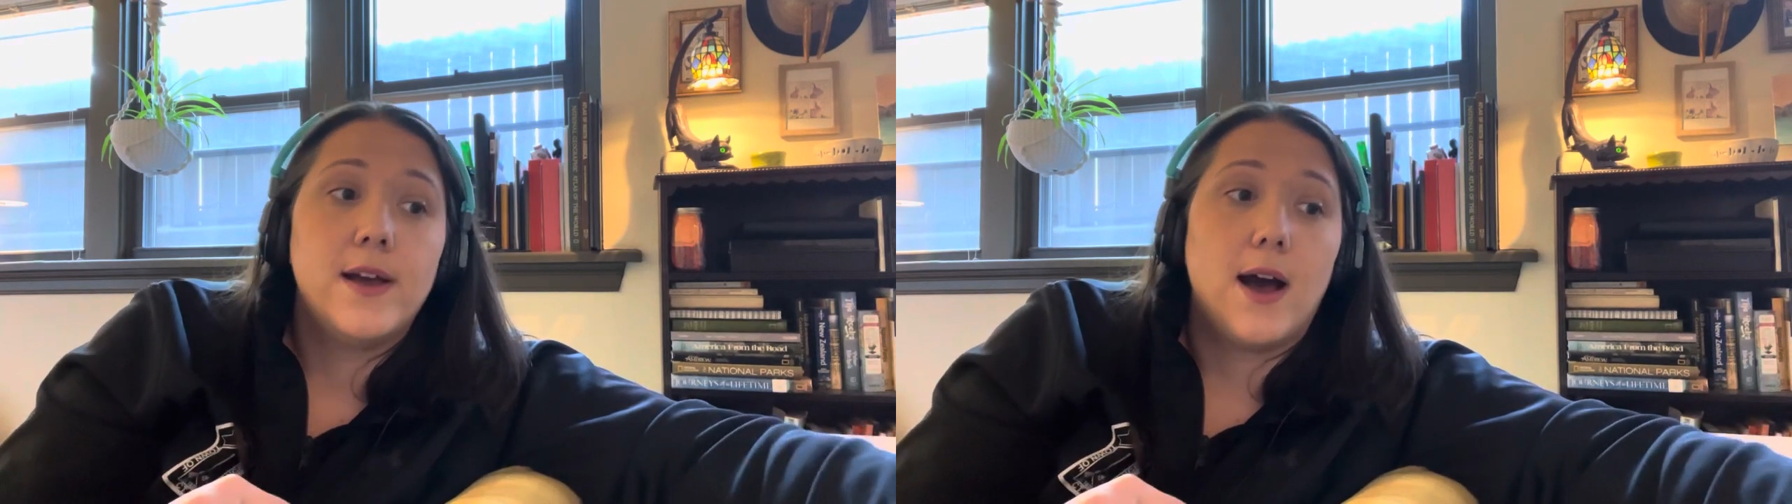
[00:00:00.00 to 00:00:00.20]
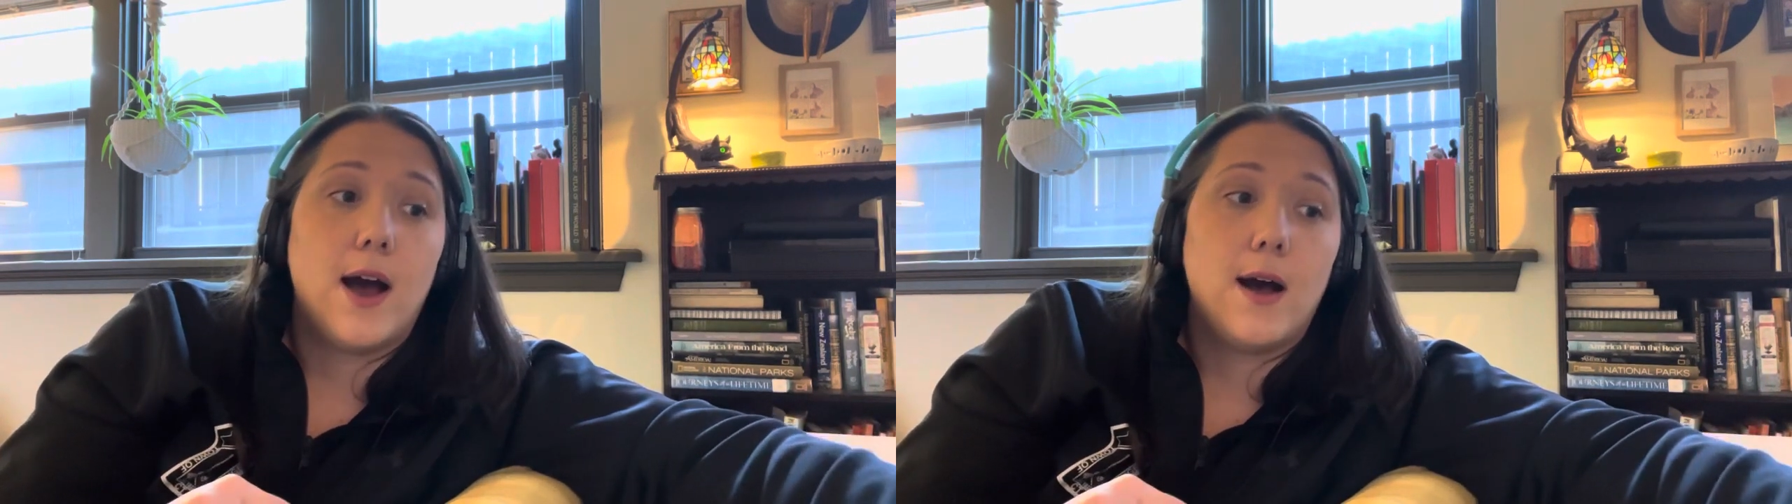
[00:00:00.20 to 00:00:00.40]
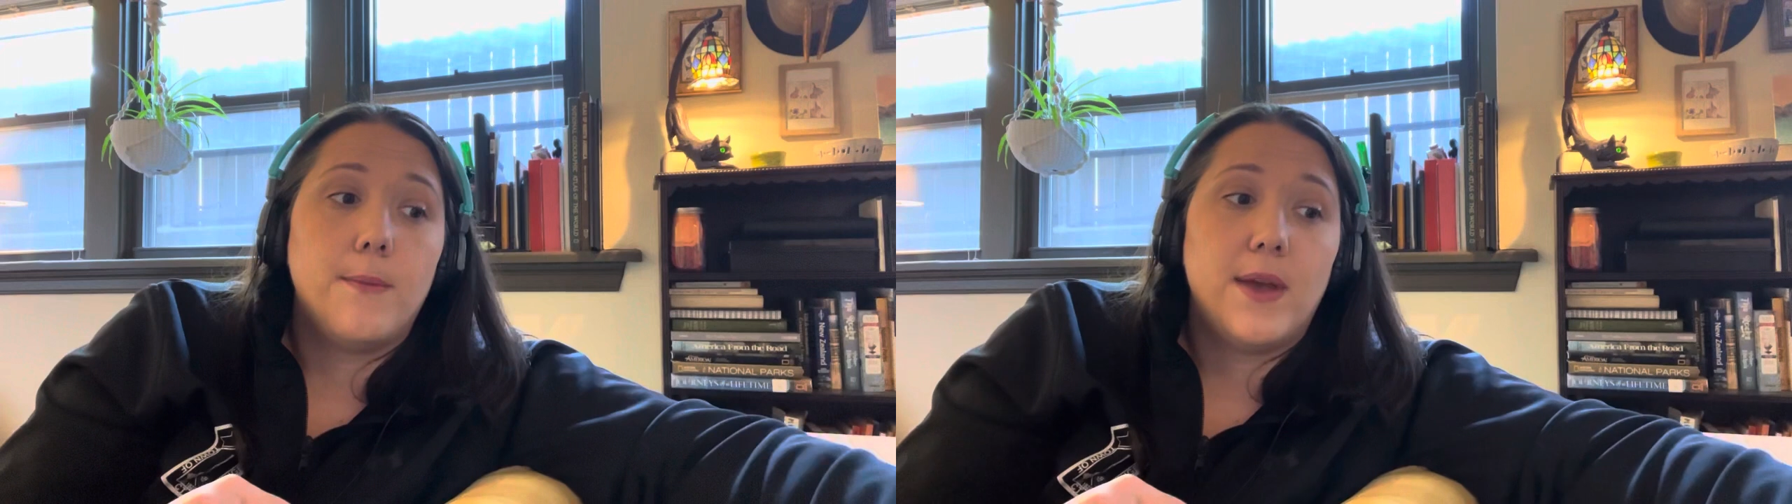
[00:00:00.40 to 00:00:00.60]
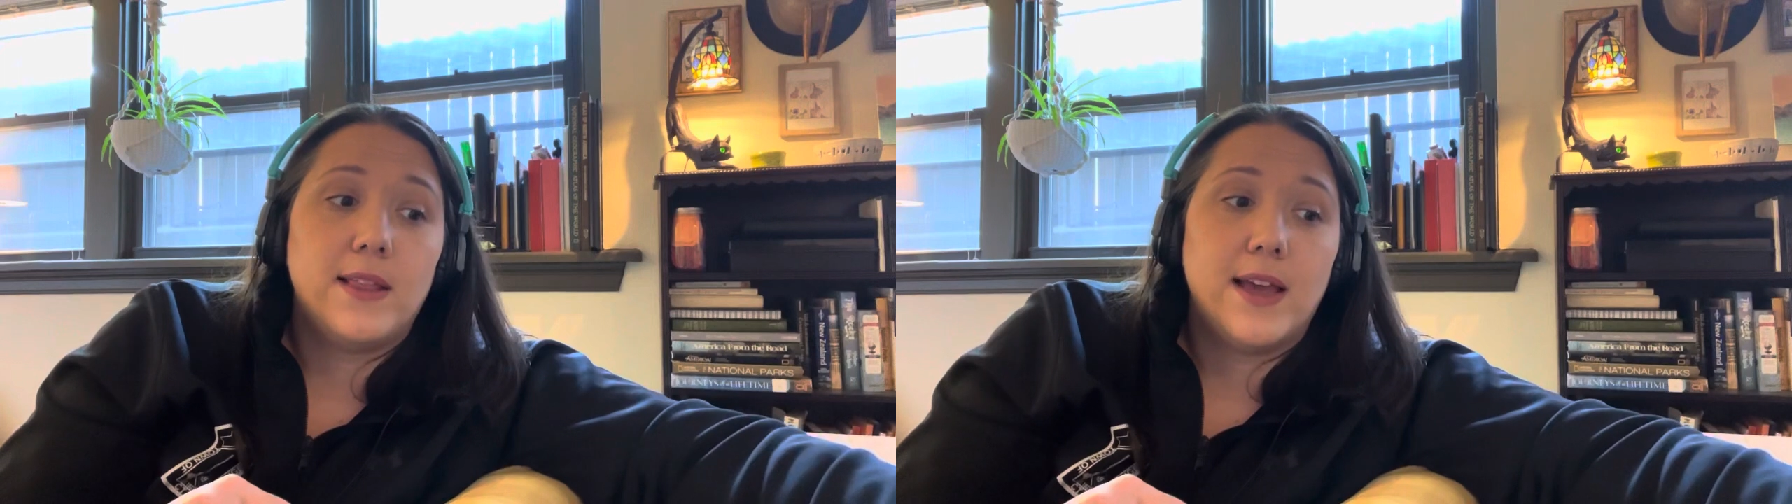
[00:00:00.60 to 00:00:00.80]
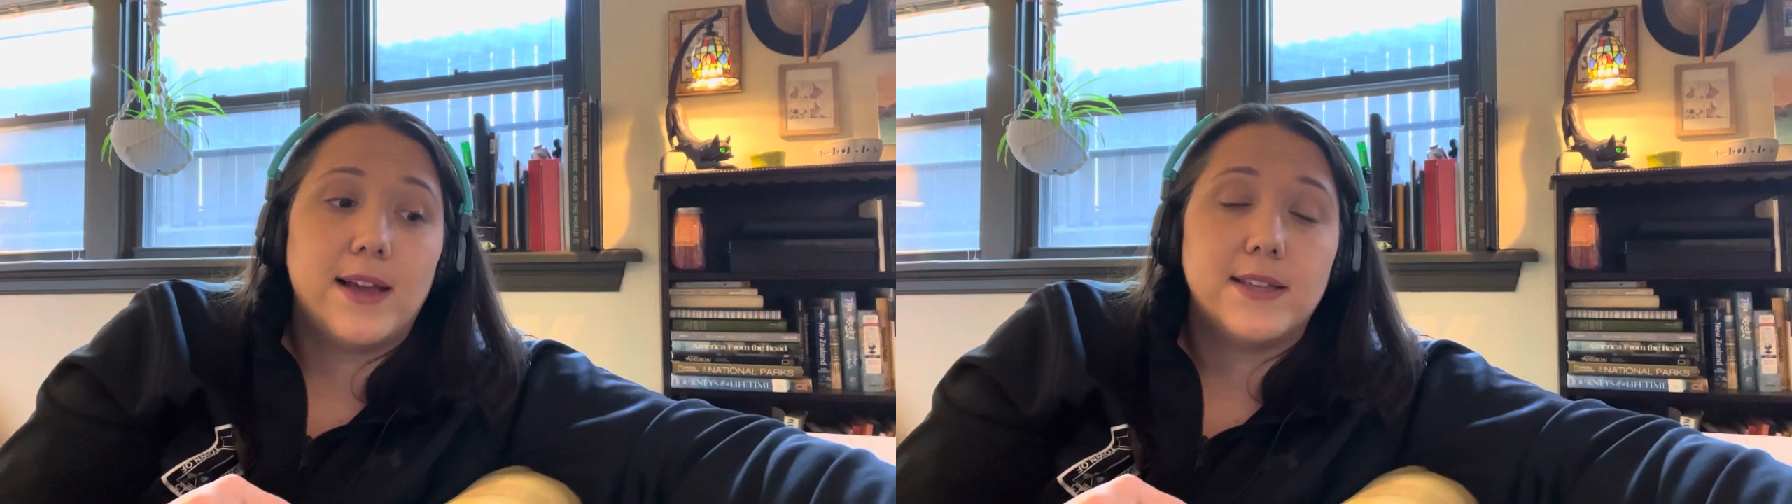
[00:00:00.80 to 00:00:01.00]
And
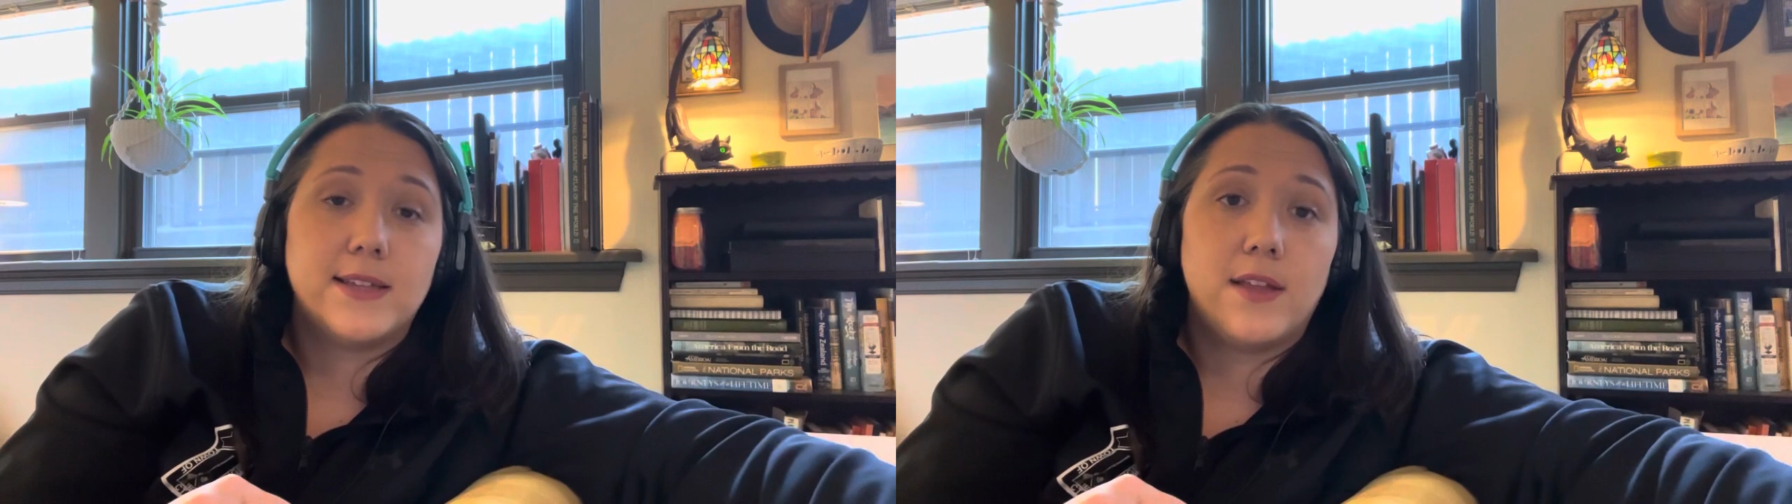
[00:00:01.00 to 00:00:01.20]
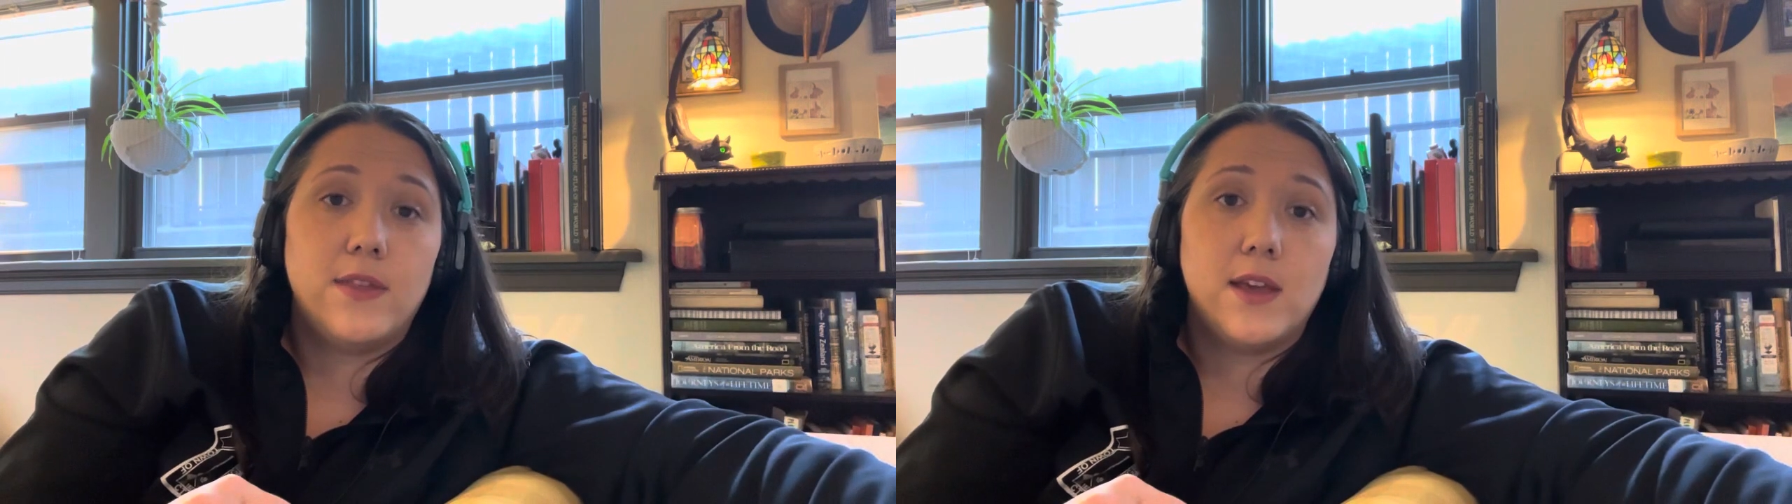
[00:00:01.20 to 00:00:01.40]
like I said,